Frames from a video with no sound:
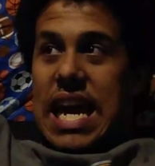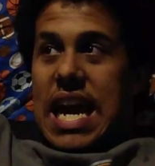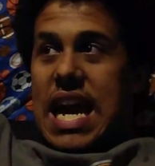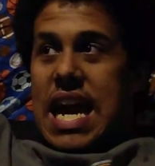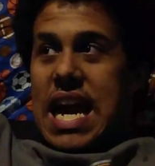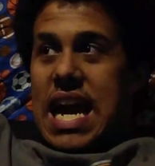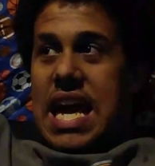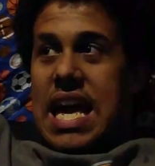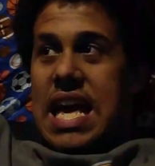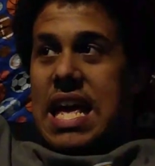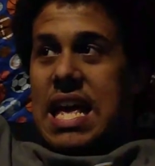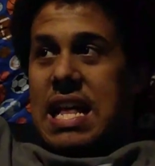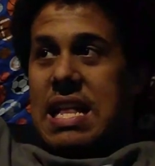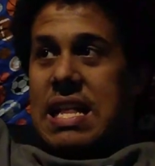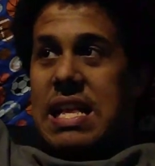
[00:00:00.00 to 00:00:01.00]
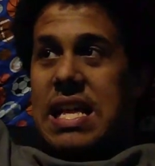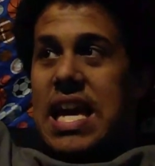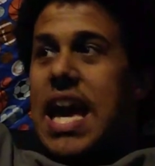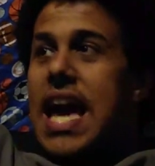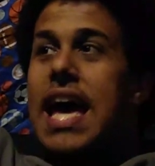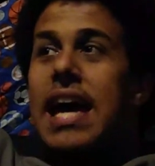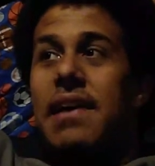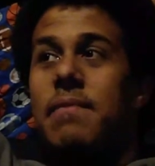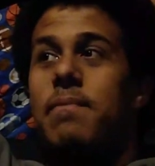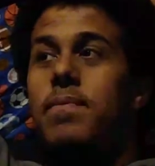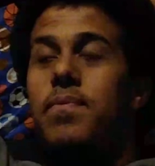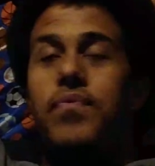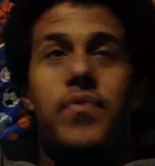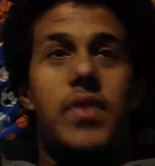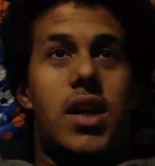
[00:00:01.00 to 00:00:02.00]
And yeah,
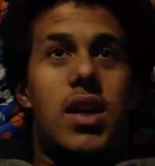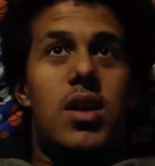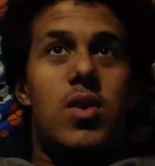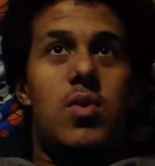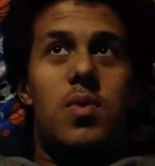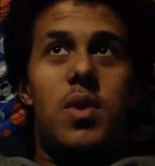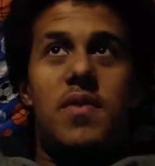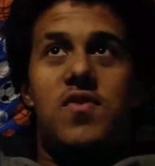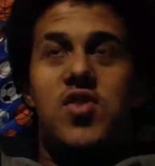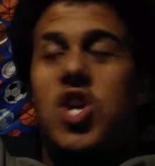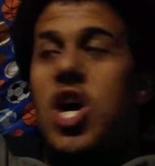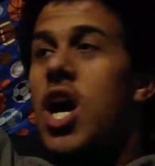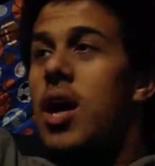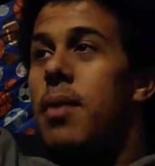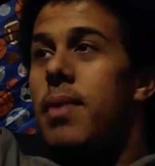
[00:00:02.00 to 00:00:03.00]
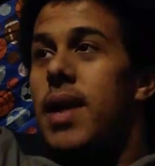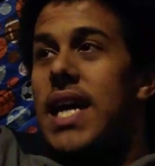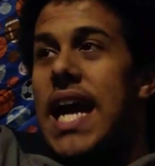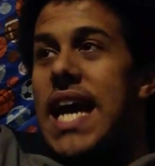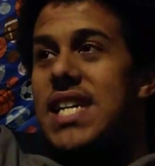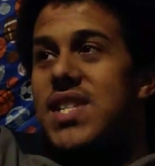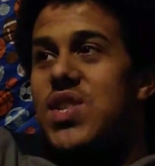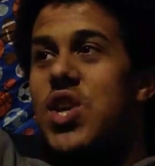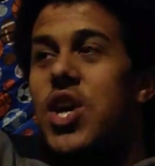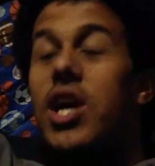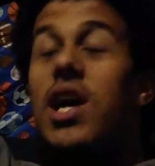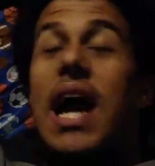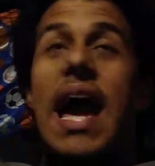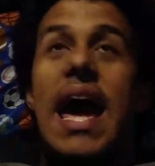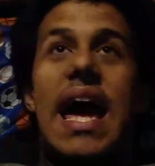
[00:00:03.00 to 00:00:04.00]
with
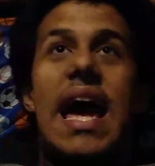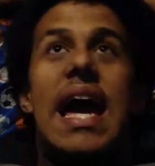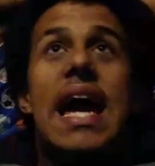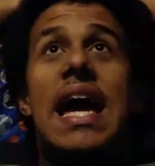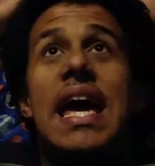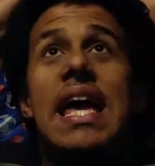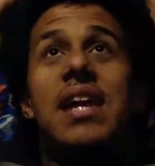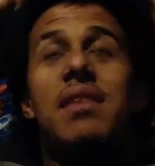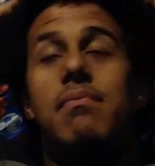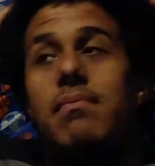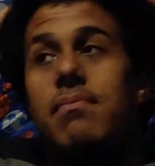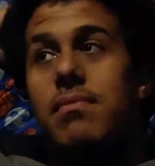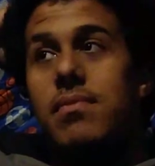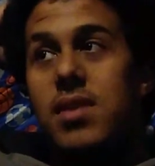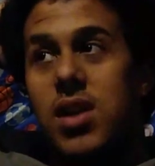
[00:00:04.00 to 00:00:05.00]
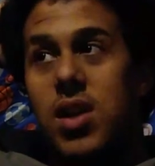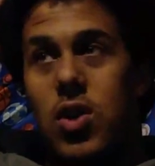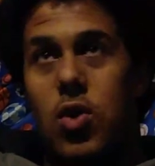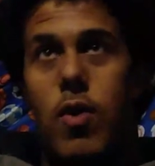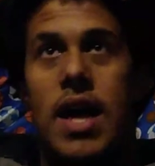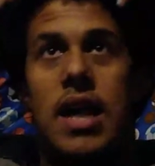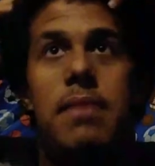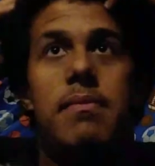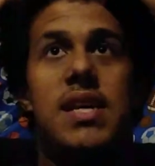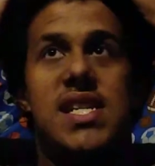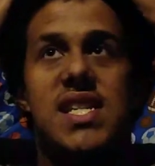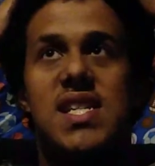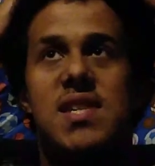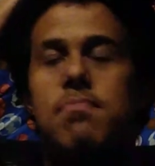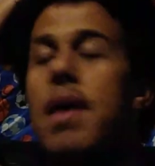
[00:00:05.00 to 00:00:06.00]
Charmcaster and Gwen and
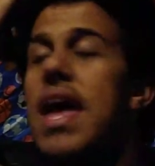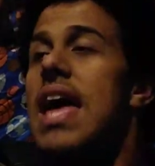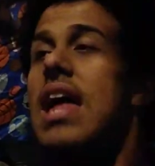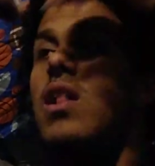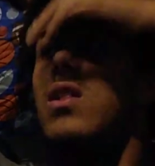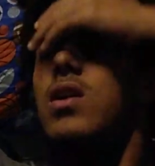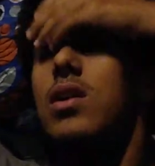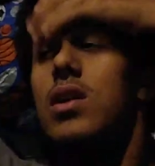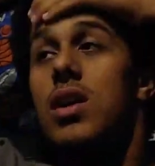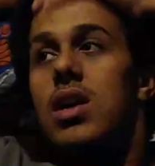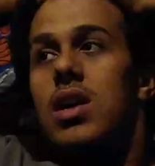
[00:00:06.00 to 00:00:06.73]
Miss Spell